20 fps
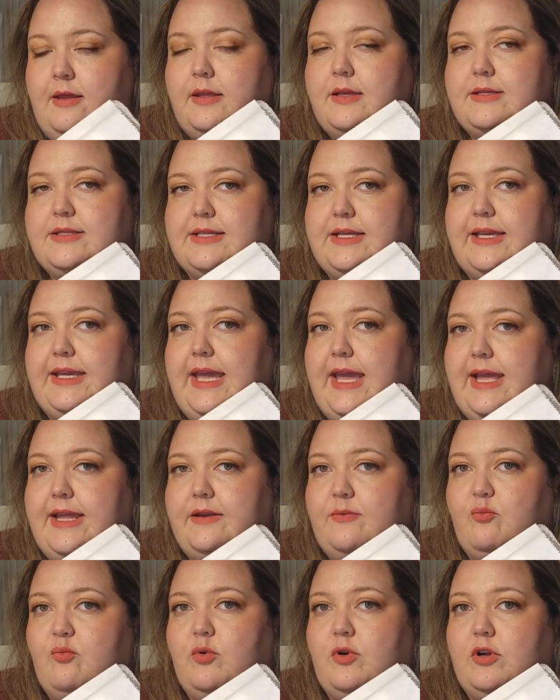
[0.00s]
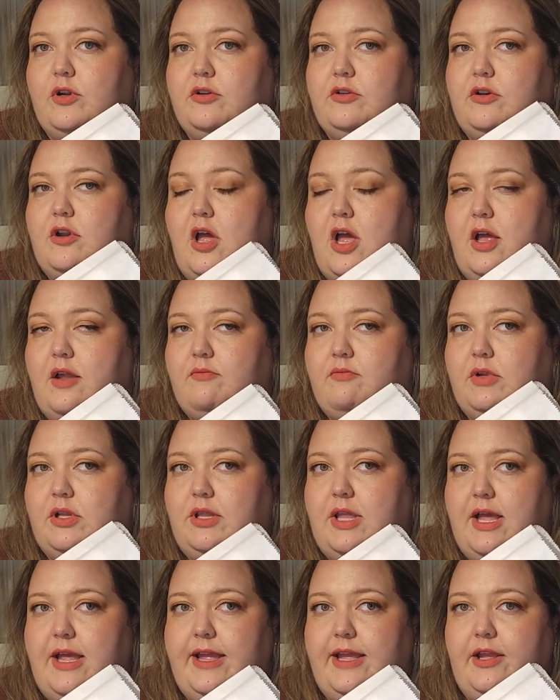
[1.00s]
because again, we're not
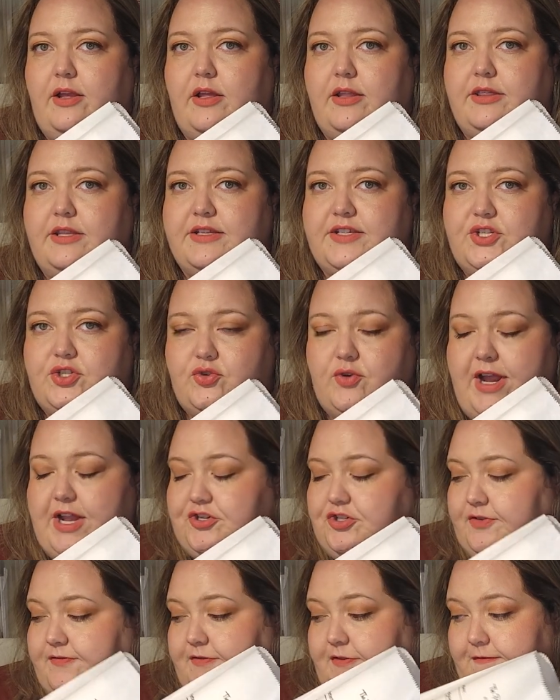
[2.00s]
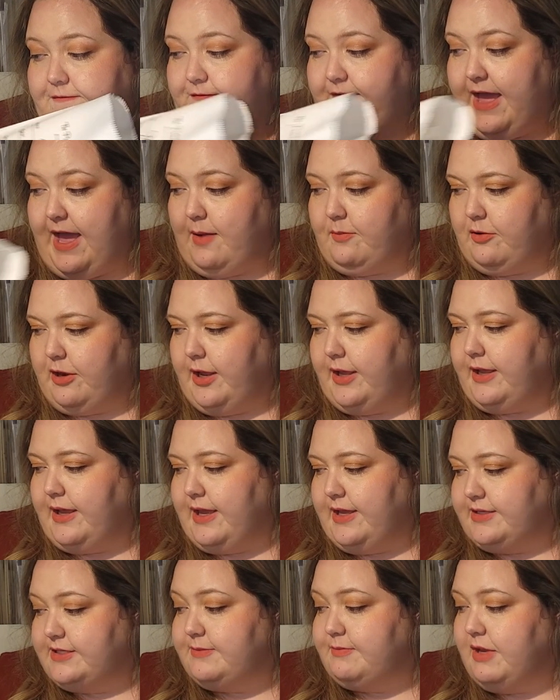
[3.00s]
relying on the stretch of the fabric
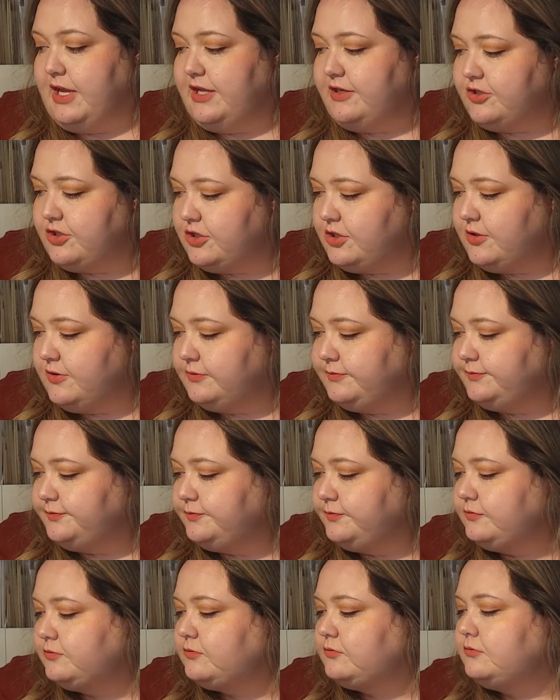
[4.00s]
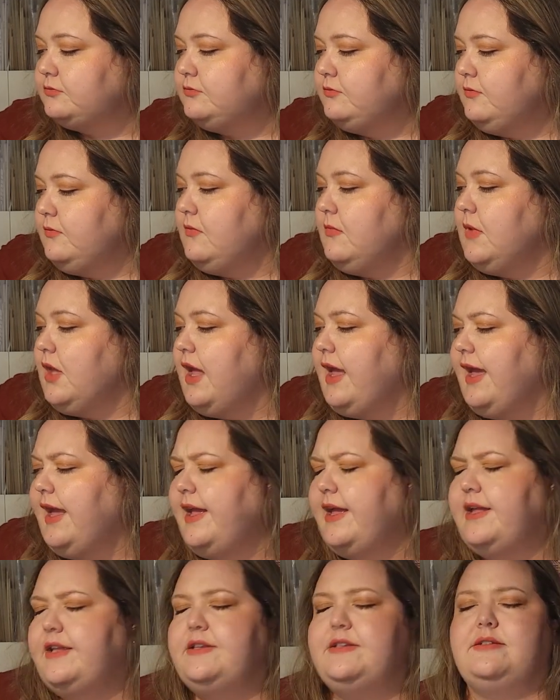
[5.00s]
as much.
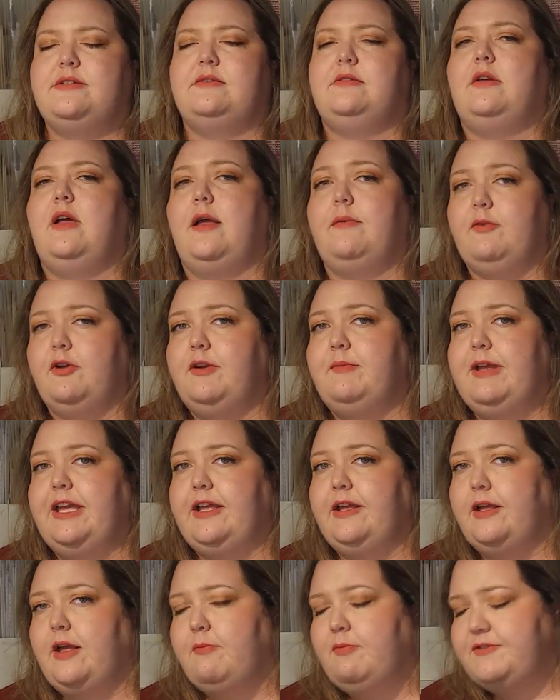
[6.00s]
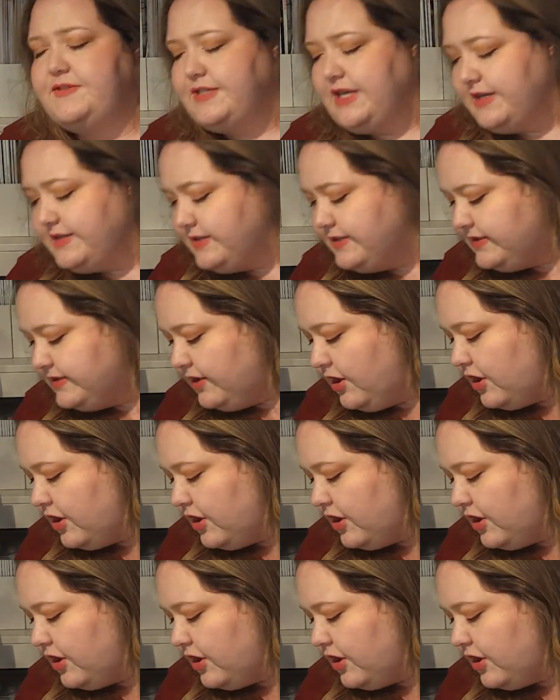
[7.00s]
And I'm gonna make a couple sizes